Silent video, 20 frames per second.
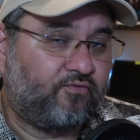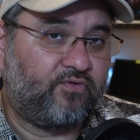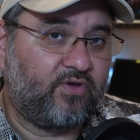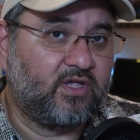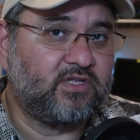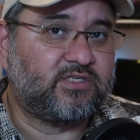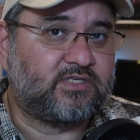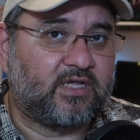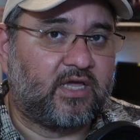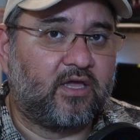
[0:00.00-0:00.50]

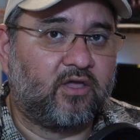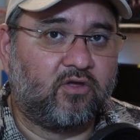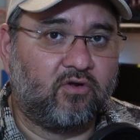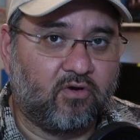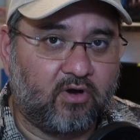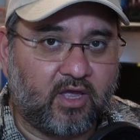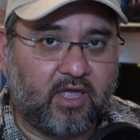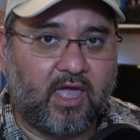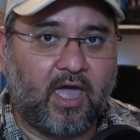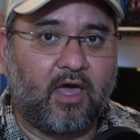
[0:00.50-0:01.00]
VSync,
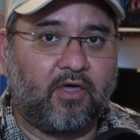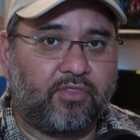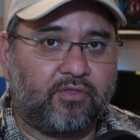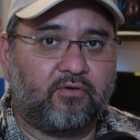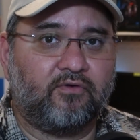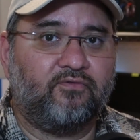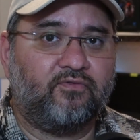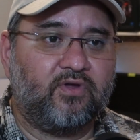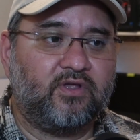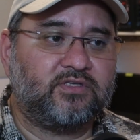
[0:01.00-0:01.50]
your account
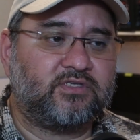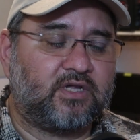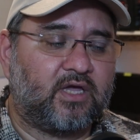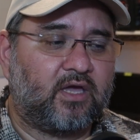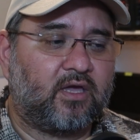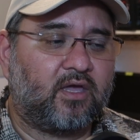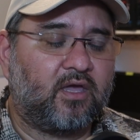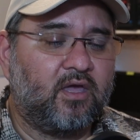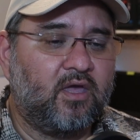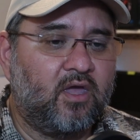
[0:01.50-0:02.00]
through
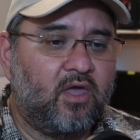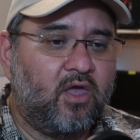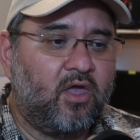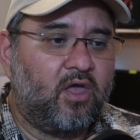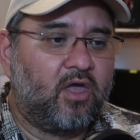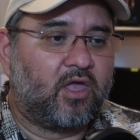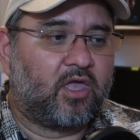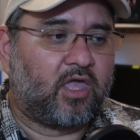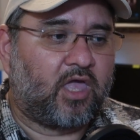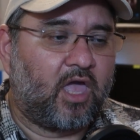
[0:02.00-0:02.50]
VSync,
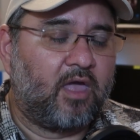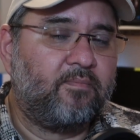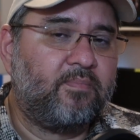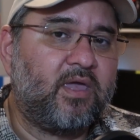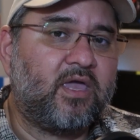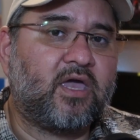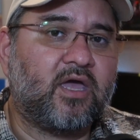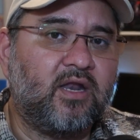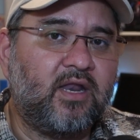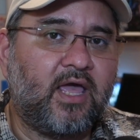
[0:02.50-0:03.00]
can
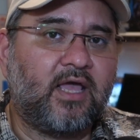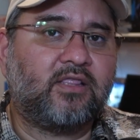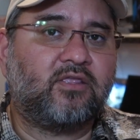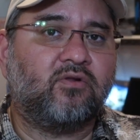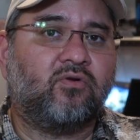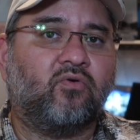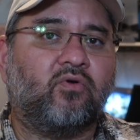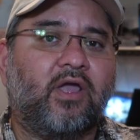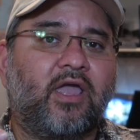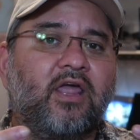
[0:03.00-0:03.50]
be
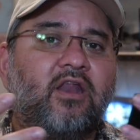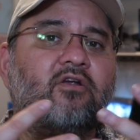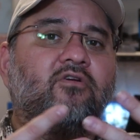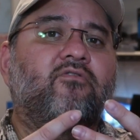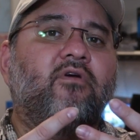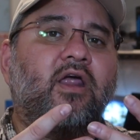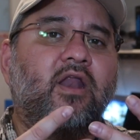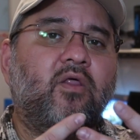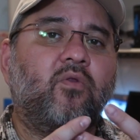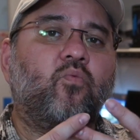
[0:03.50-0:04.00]
connected or
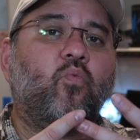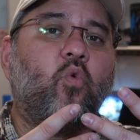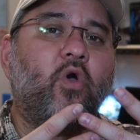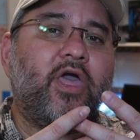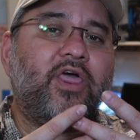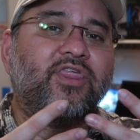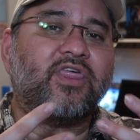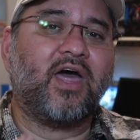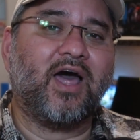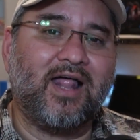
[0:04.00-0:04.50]
integrated
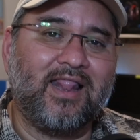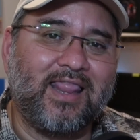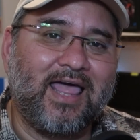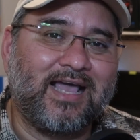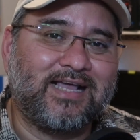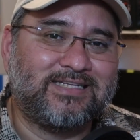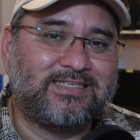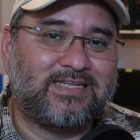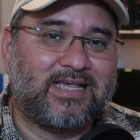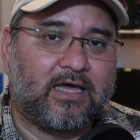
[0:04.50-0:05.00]
with
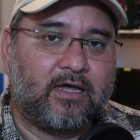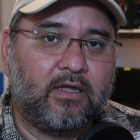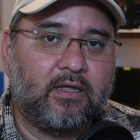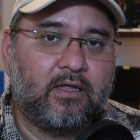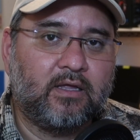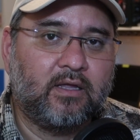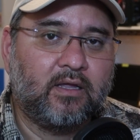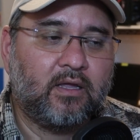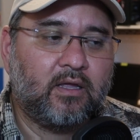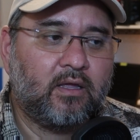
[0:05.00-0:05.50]
Alexa.
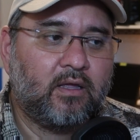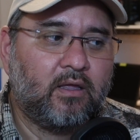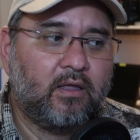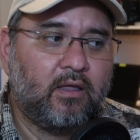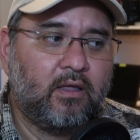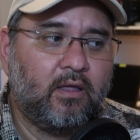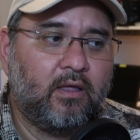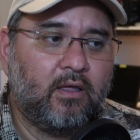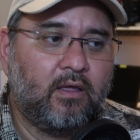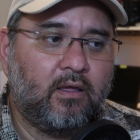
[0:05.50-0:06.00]

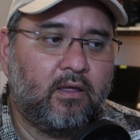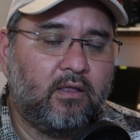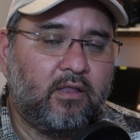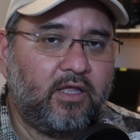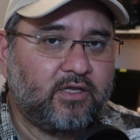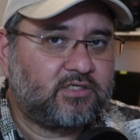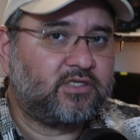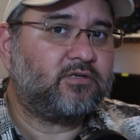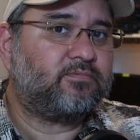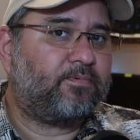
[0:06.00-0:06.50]

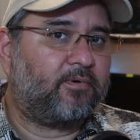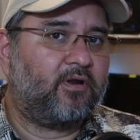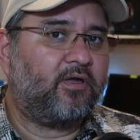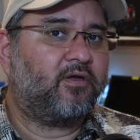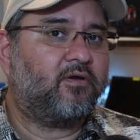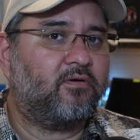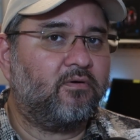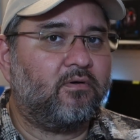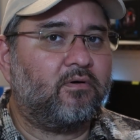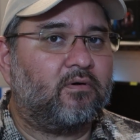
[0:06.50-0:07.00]
This is pretty
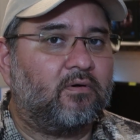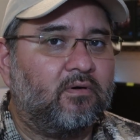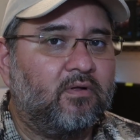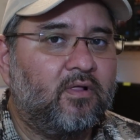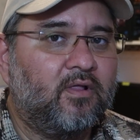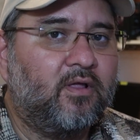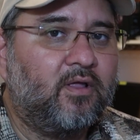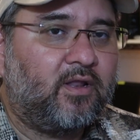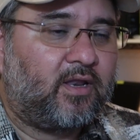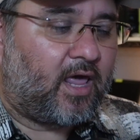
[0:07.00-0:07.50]
cool.
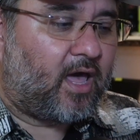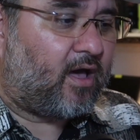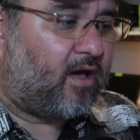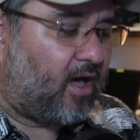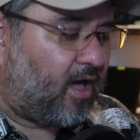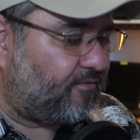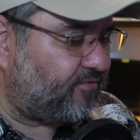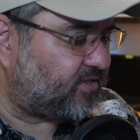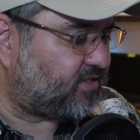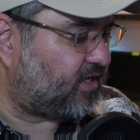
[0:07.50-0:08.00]
Now,
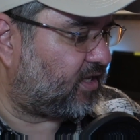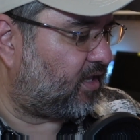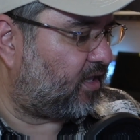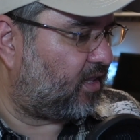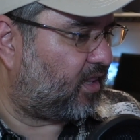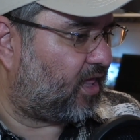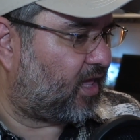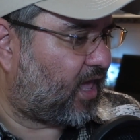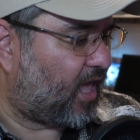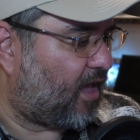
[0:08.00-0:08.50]
obviously,
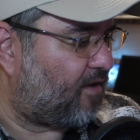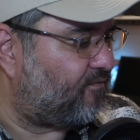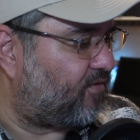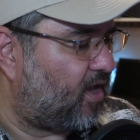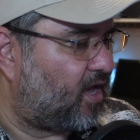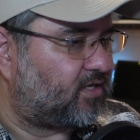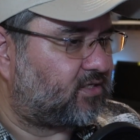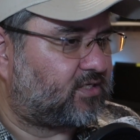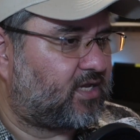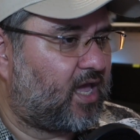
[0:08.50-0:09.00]
the
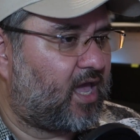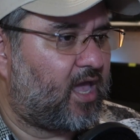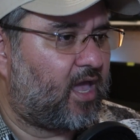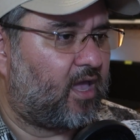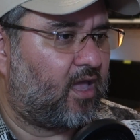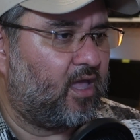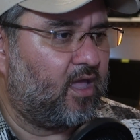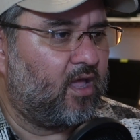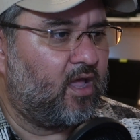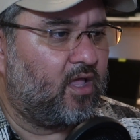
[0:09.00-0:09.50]
caveat
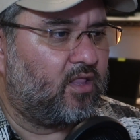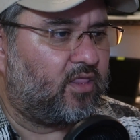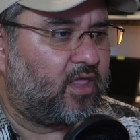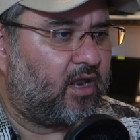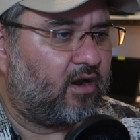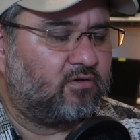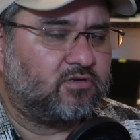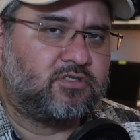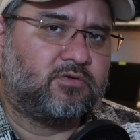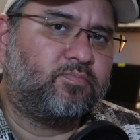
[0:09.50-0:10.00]
saying
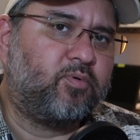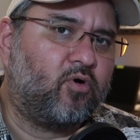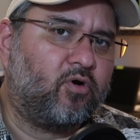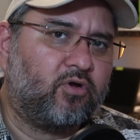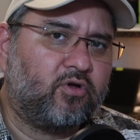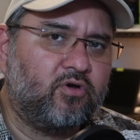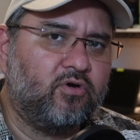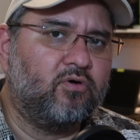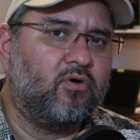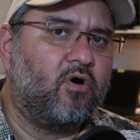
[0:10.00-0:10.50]
they don't
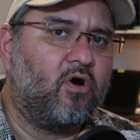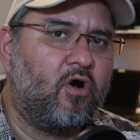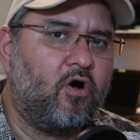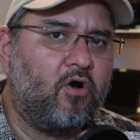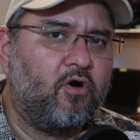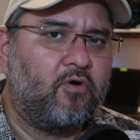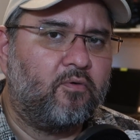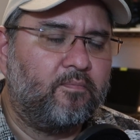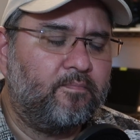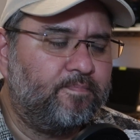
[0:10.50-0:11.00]
support Google
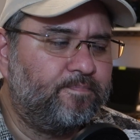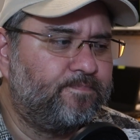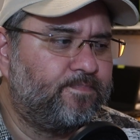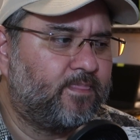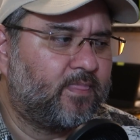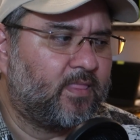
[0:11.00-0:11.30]
Home,